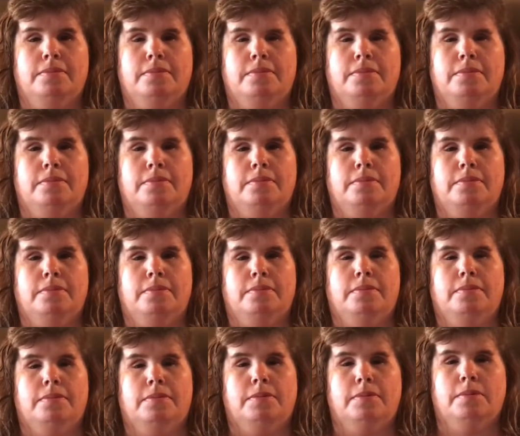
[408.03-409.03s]
the
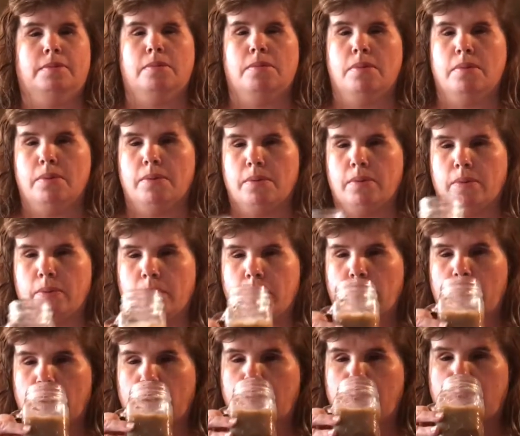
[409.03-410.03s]
voice to
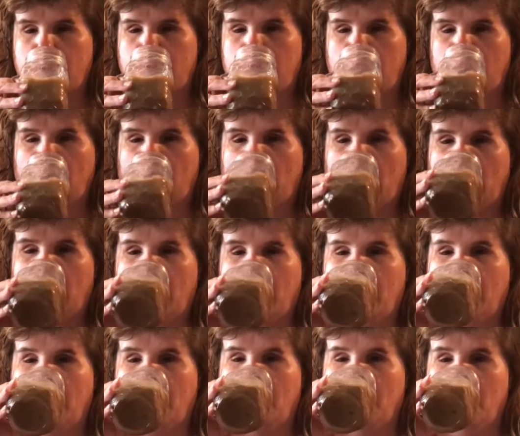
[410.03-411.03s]
read to her.
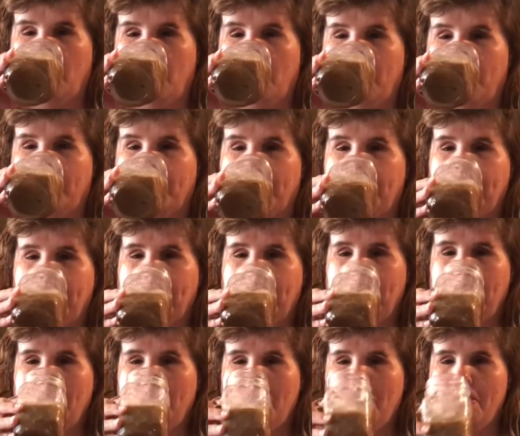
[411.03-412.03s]
Mm-hmm. And that's the
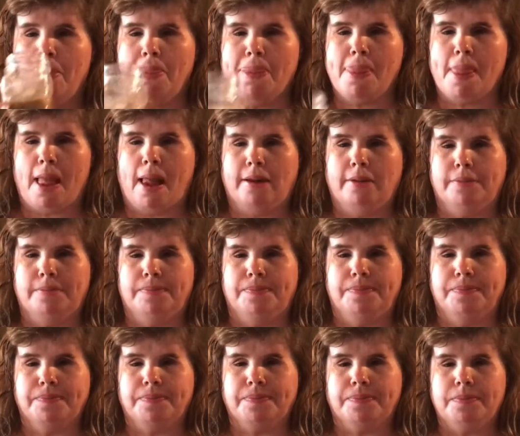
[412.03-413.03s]
voice that always reads
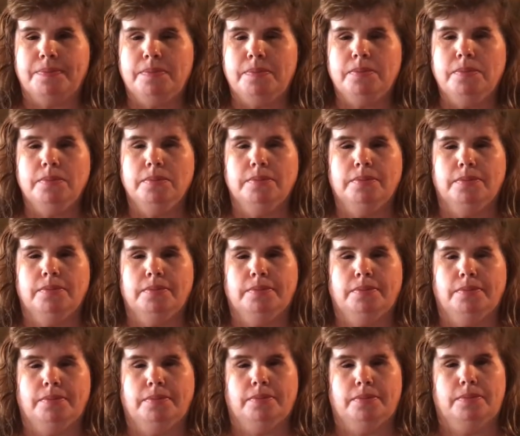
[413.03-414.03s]
to her. So
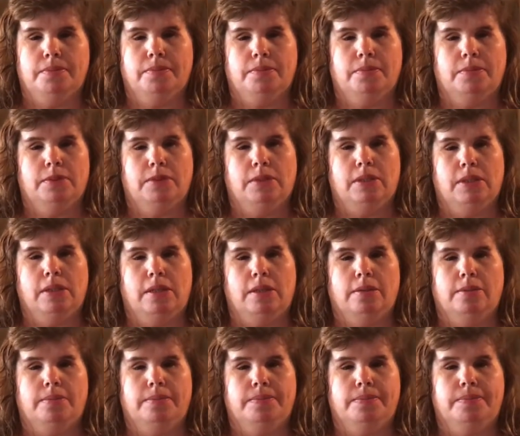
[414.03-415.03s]
when
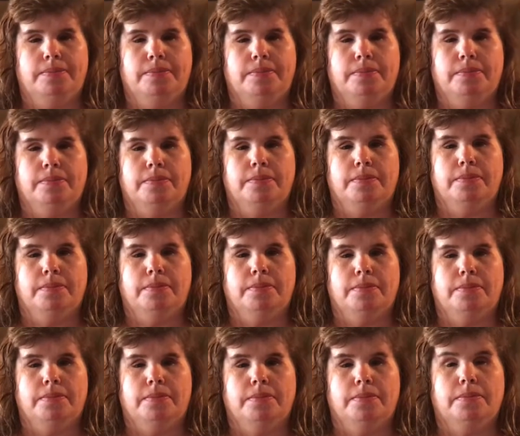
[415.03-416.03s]
she
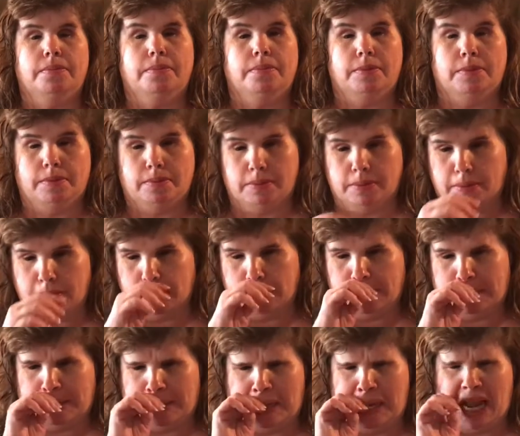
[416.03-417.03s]
does 3
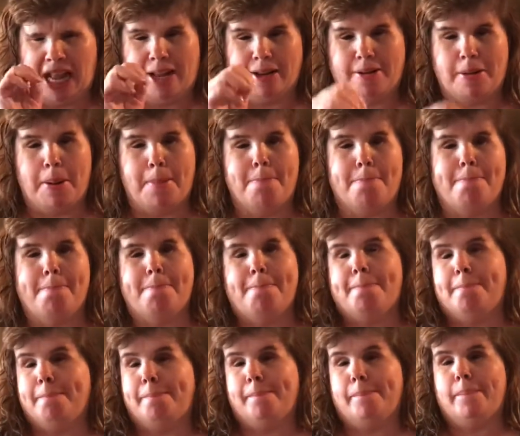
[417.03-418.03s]
times with the home button, it
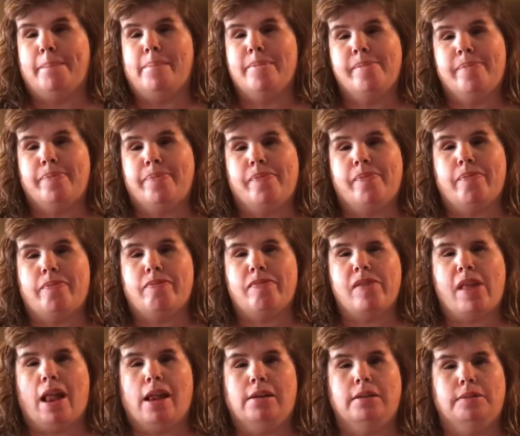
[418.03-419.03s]
says voiceover off, and
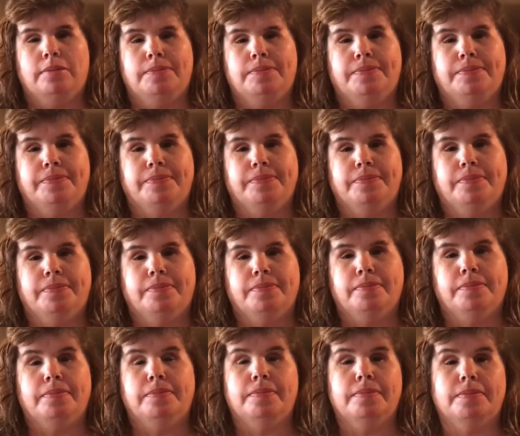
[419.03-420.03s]
that's what she does in the
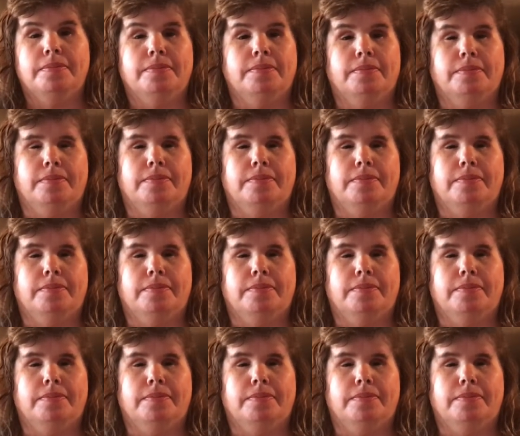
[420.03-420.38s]
beginning of the